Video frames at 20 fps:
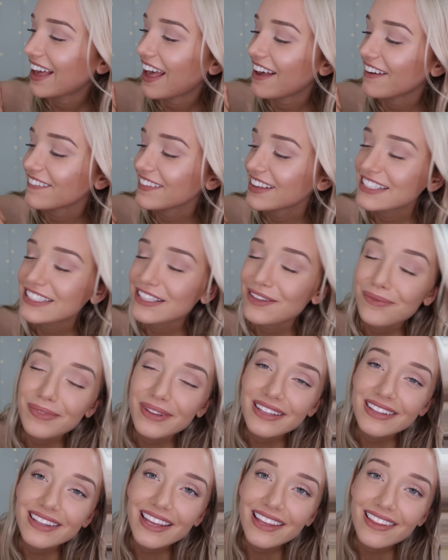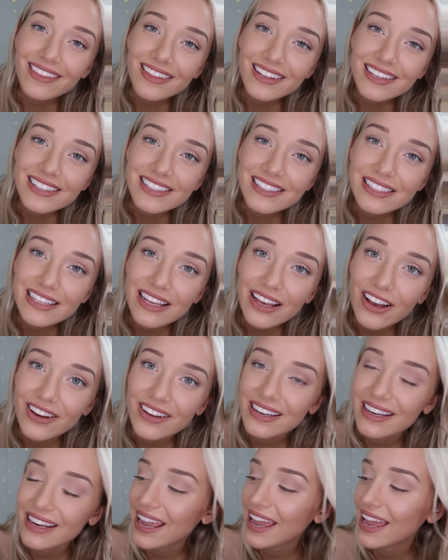having something like this
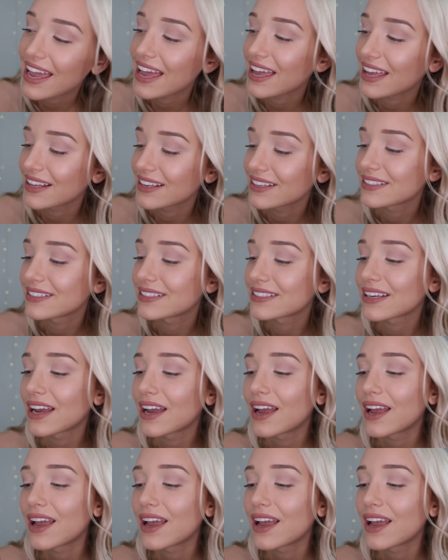on hand